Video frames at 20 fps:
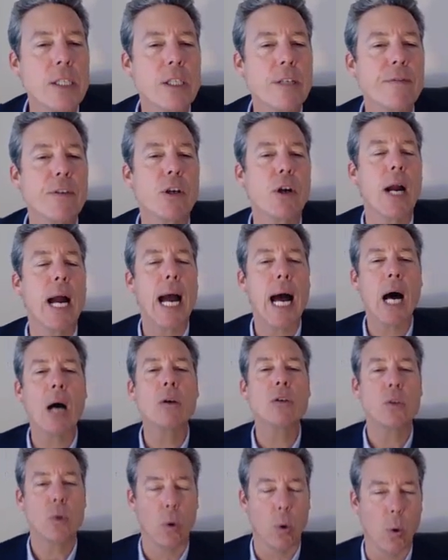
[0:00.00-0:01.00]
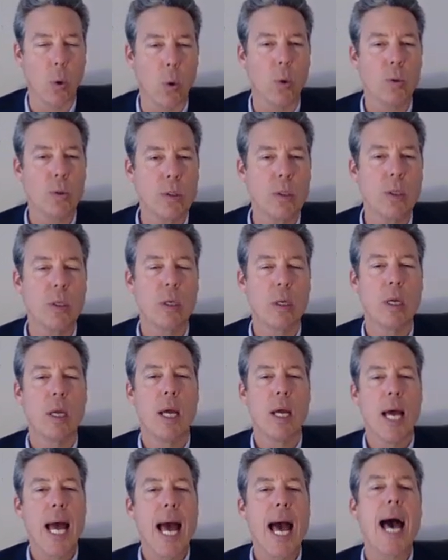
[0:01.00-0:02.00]
the rest of your
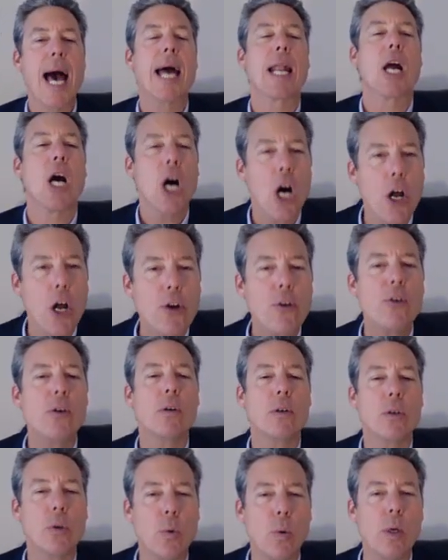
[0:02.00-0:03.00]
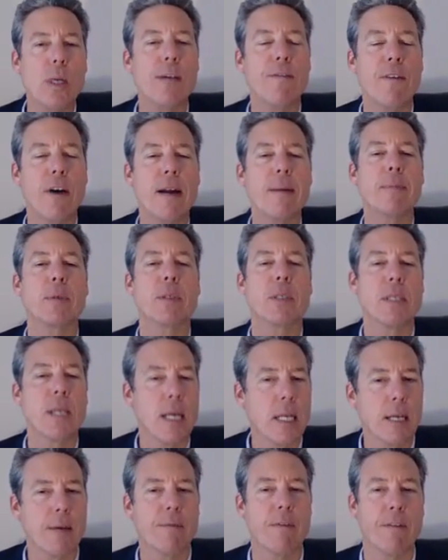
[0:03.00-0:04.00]
household at one hundred twenty-five
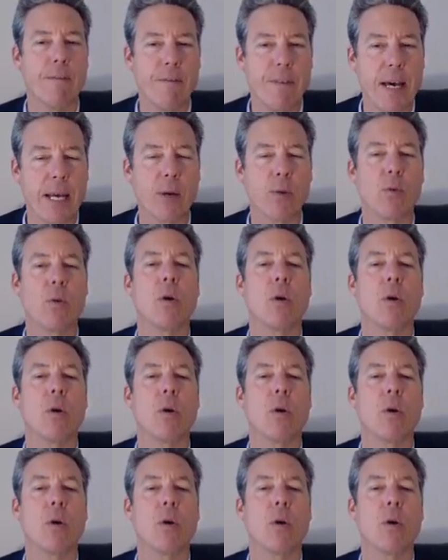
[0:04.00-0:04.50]
percent of the